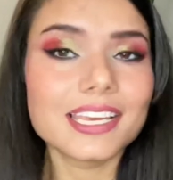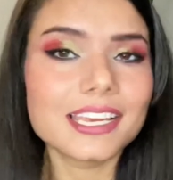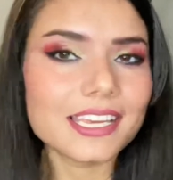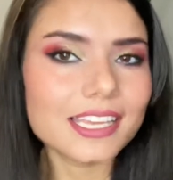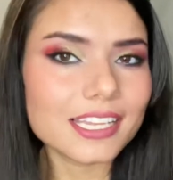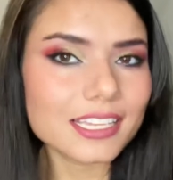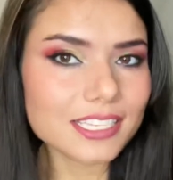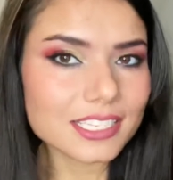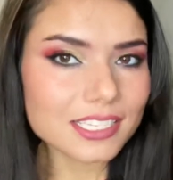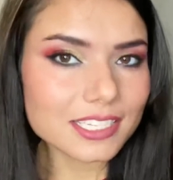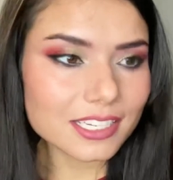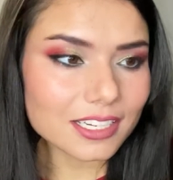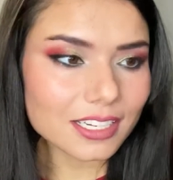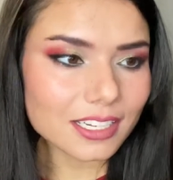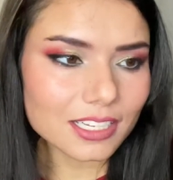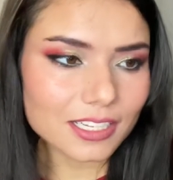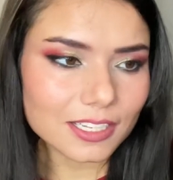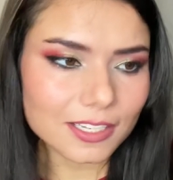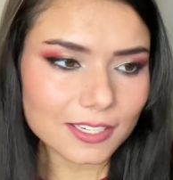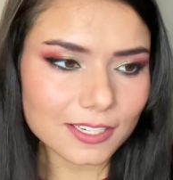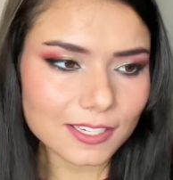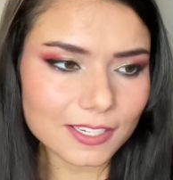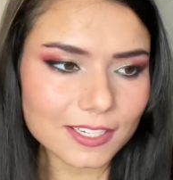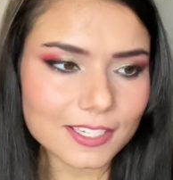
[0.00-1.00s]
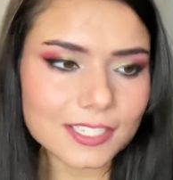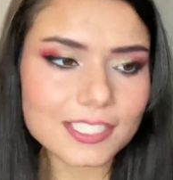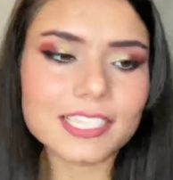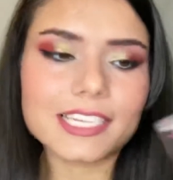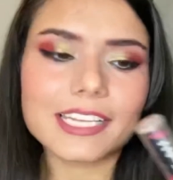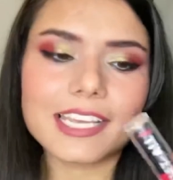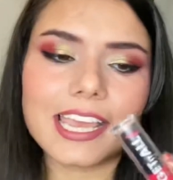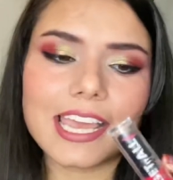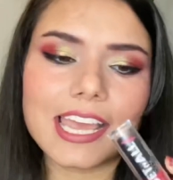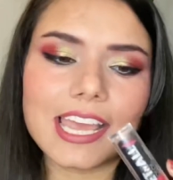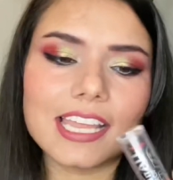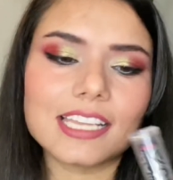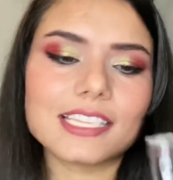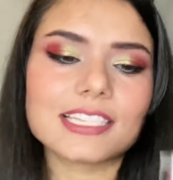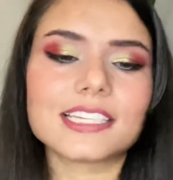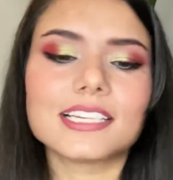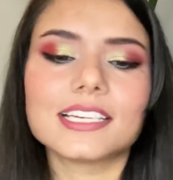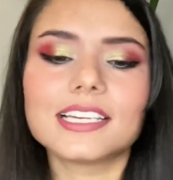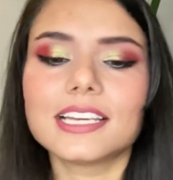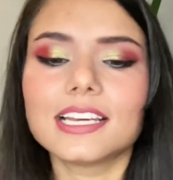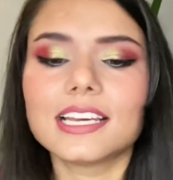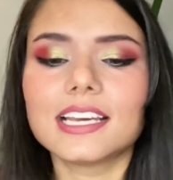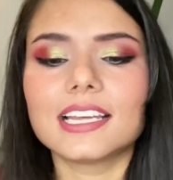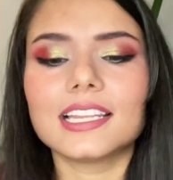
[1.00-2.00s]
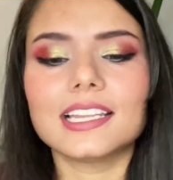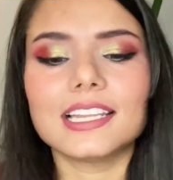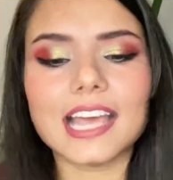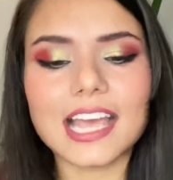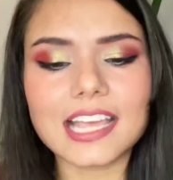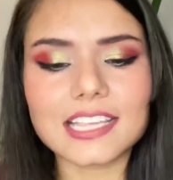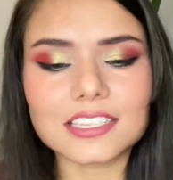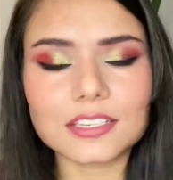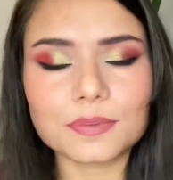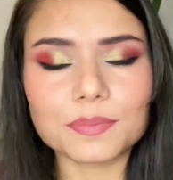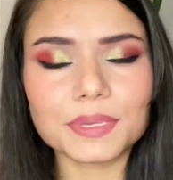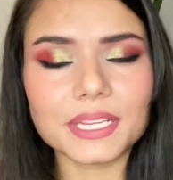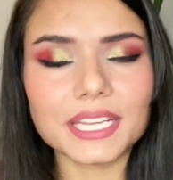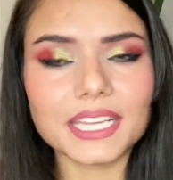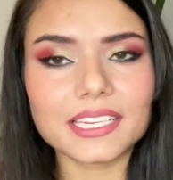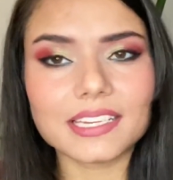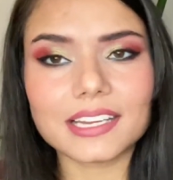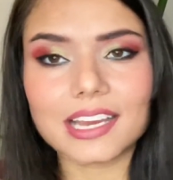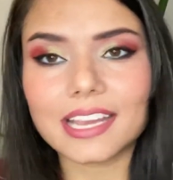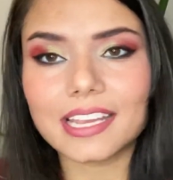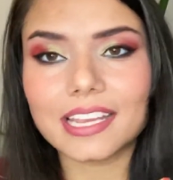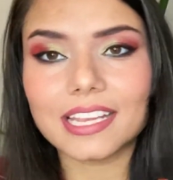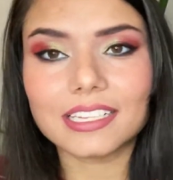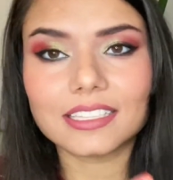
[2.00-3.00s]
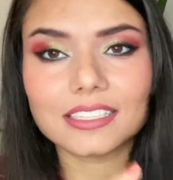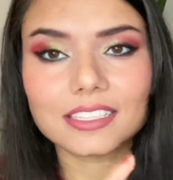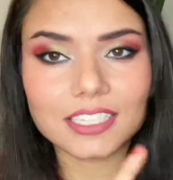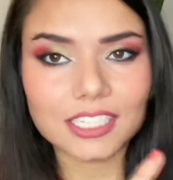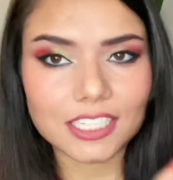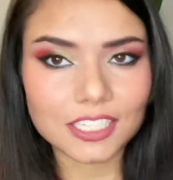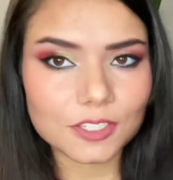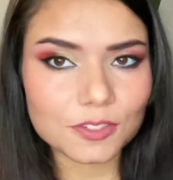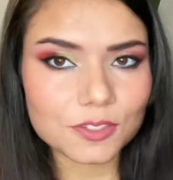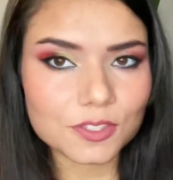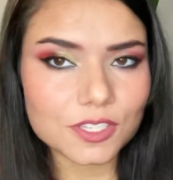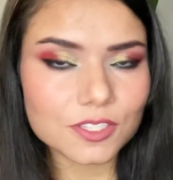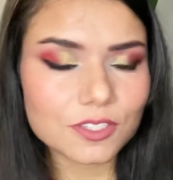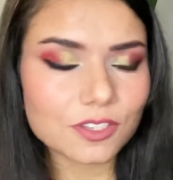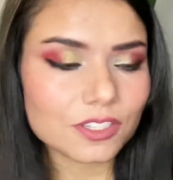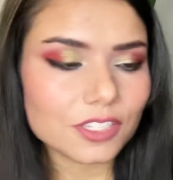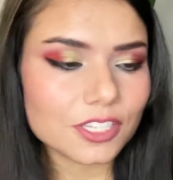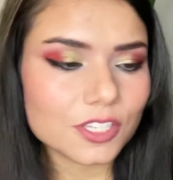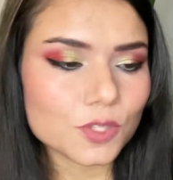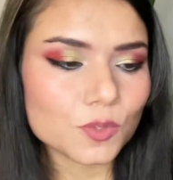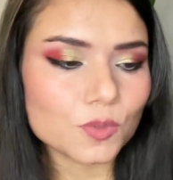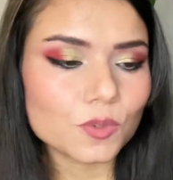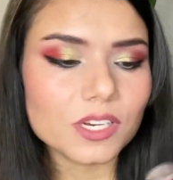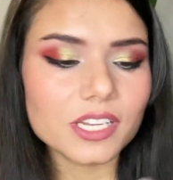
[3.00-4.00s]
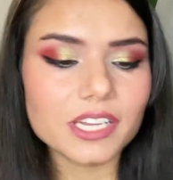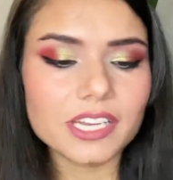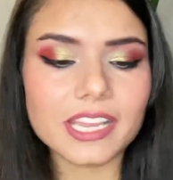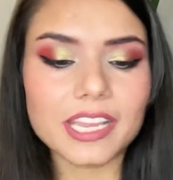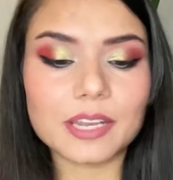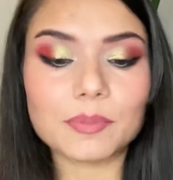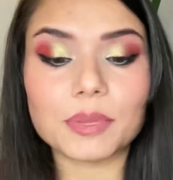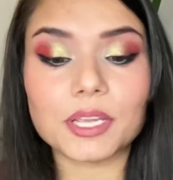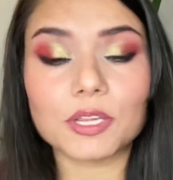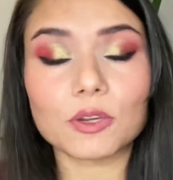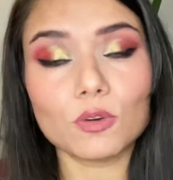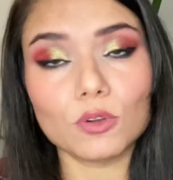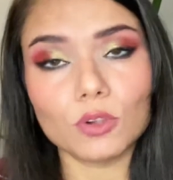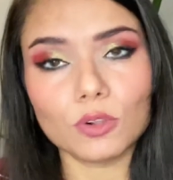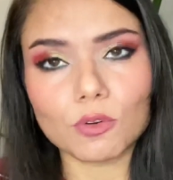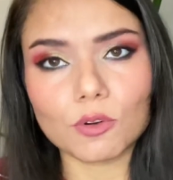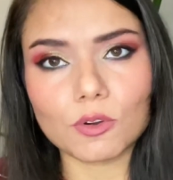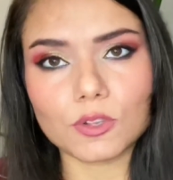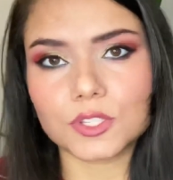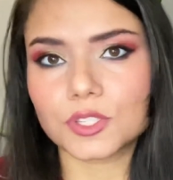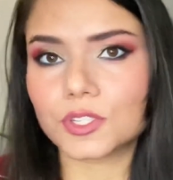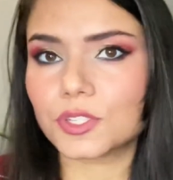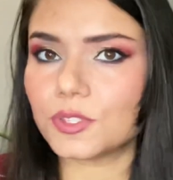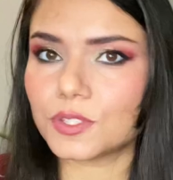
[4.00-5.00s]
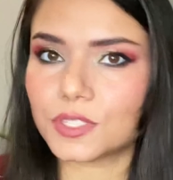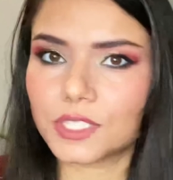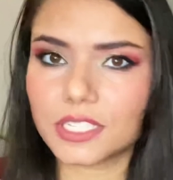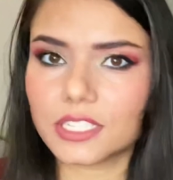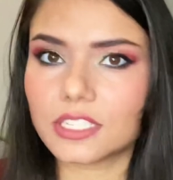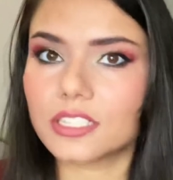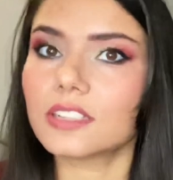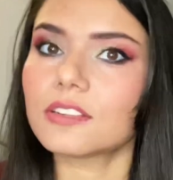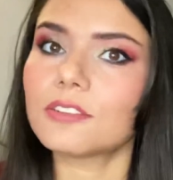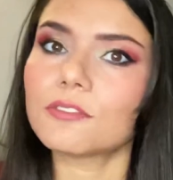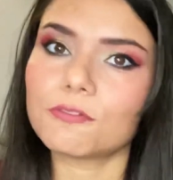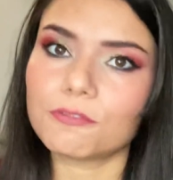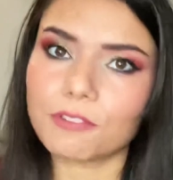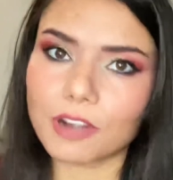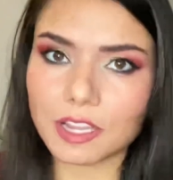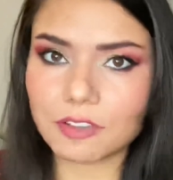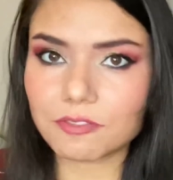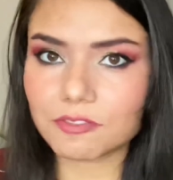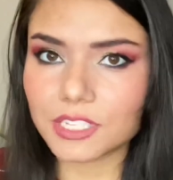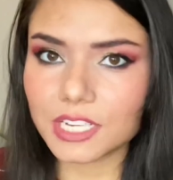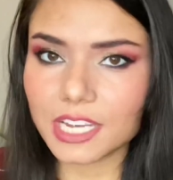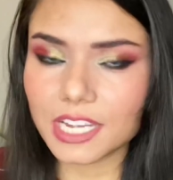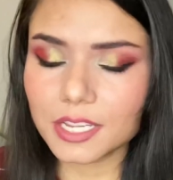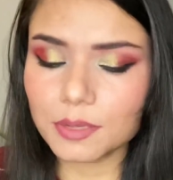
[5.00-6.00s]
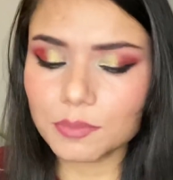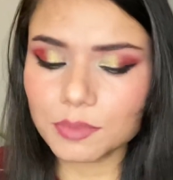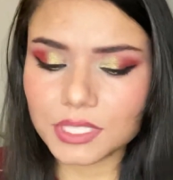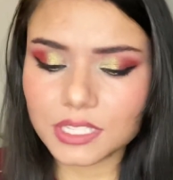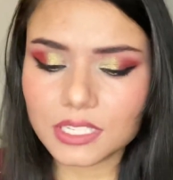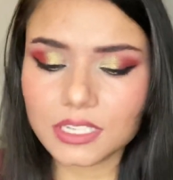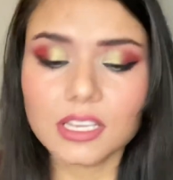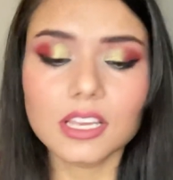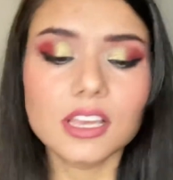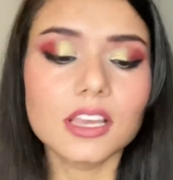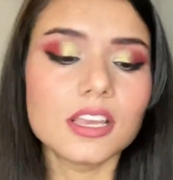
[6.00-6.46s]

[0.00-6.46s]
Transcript: It's still good, and last update I had 3 uses on this one, and my goal was to use it 5 times.